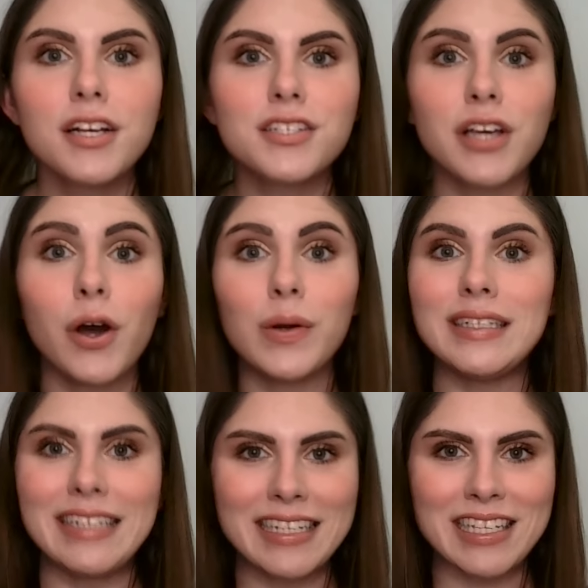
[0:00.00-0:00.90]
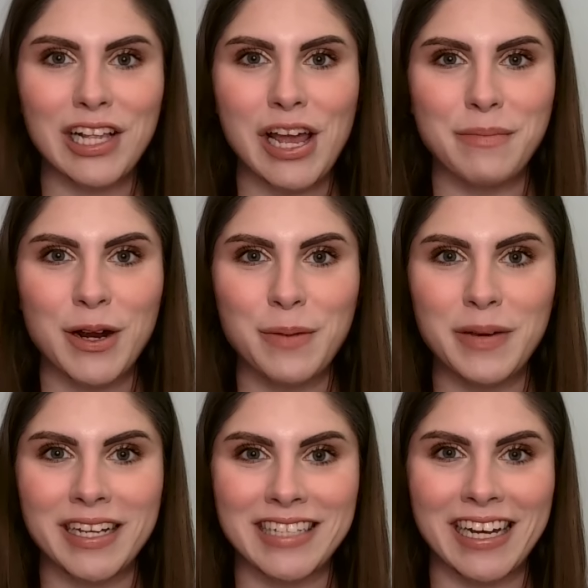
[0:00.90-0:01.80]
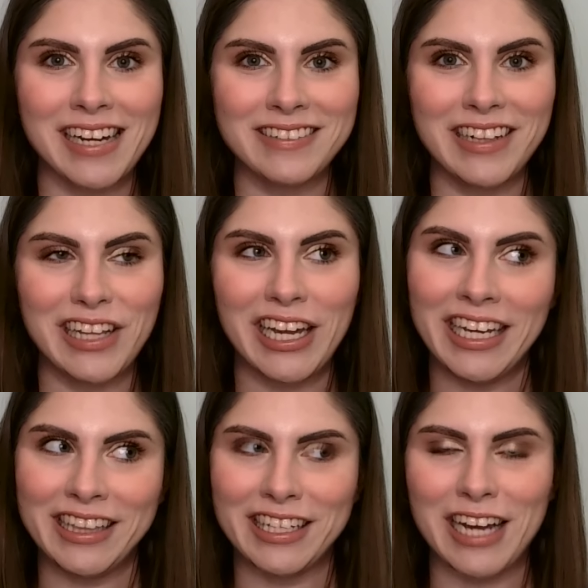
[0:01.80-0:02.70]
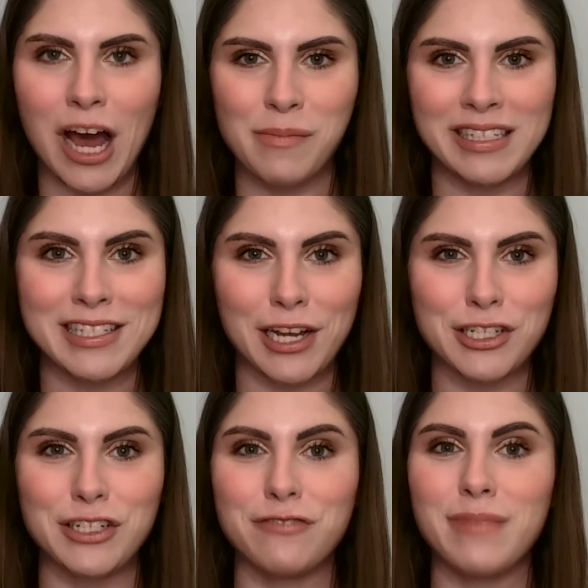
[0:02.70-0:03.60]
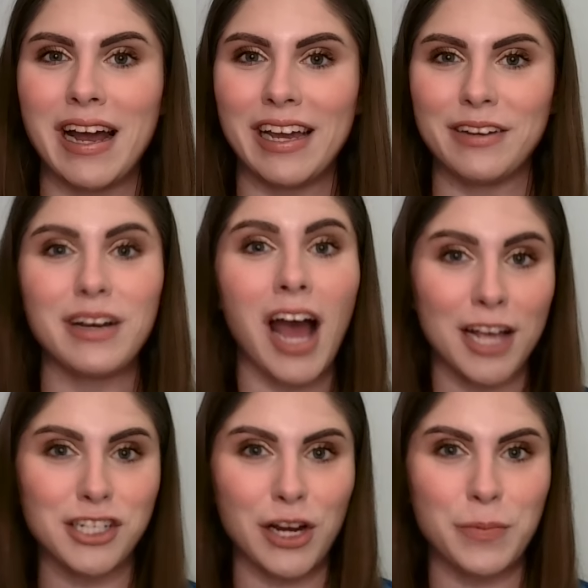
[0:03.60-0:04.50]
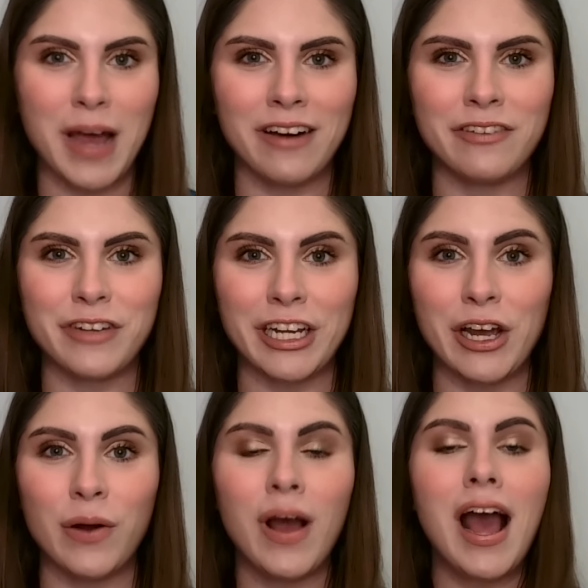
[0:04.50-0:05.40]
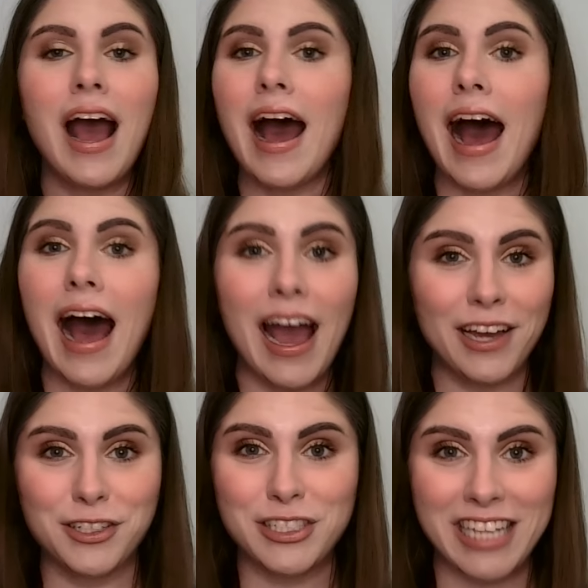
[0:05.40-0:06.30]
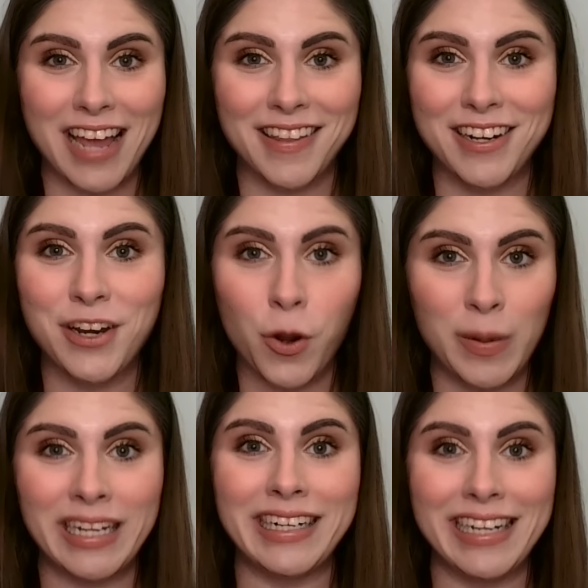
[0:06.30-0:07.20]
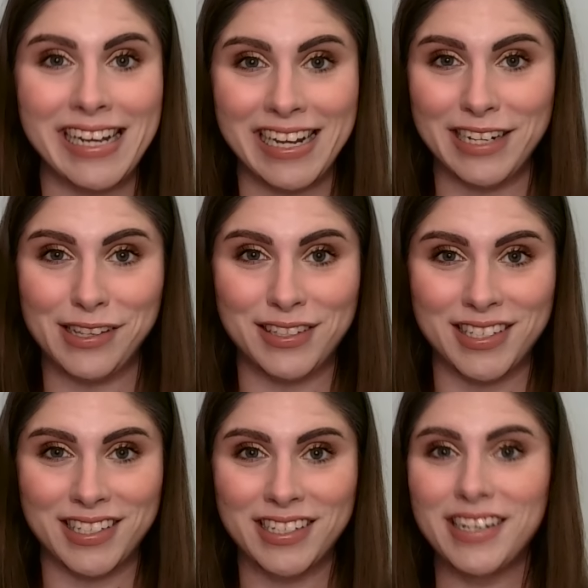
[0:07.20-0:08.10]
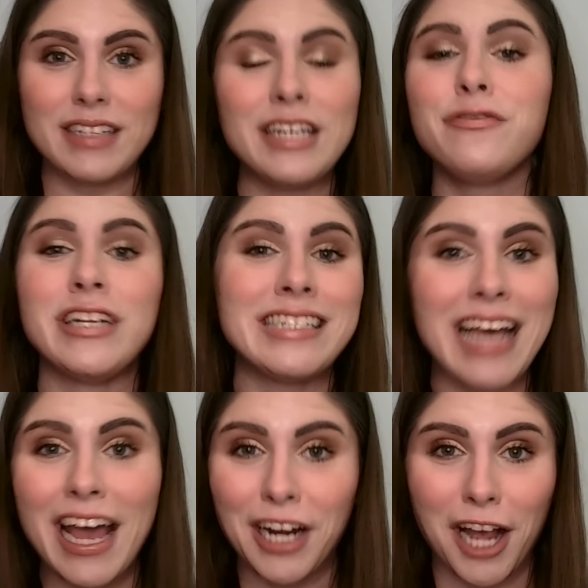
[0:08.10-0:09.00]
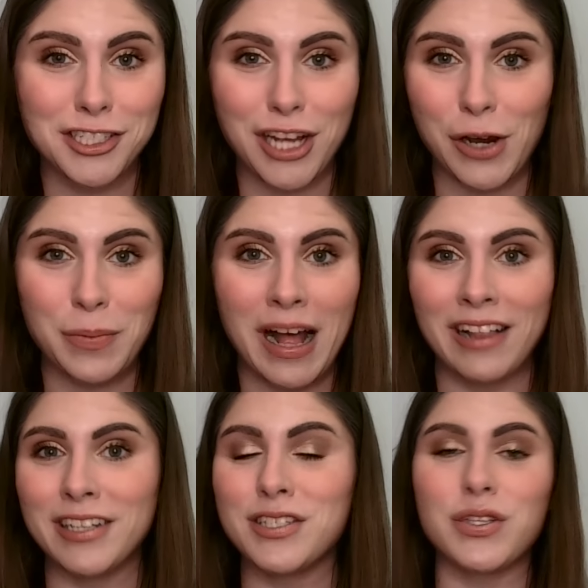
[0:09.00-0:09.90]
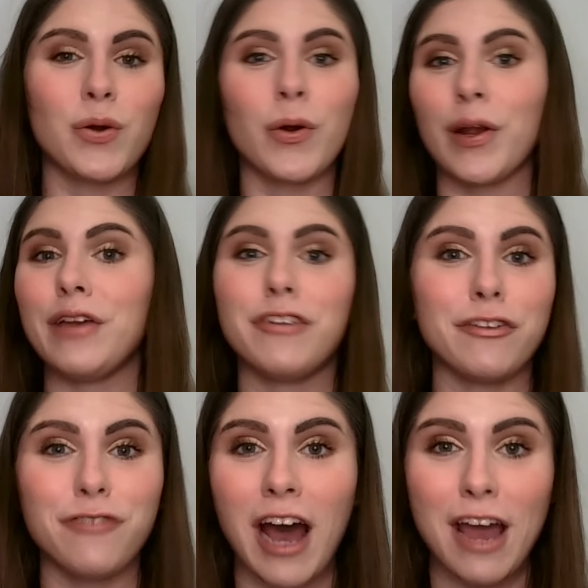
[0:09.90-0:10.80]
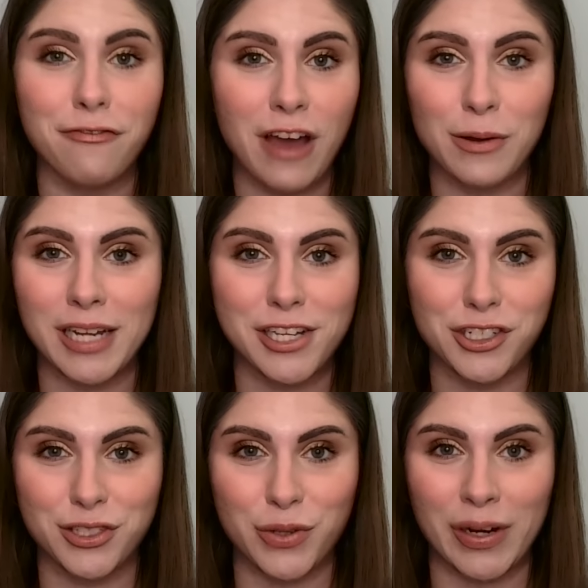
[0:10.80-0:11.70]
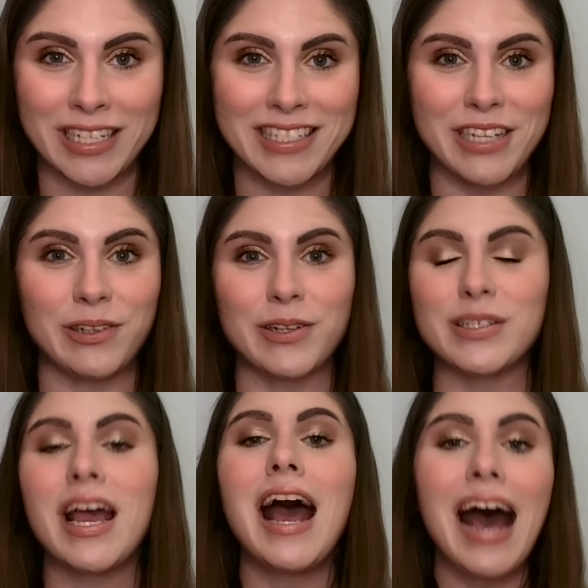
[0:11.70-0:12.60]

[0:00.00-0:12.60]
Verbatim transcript: So disclaimer, because I got a little heat in the comments section of my eyeshadow palette video, I understand that nobody needs even ten eyeshadow palettes or even five foundations or concealers.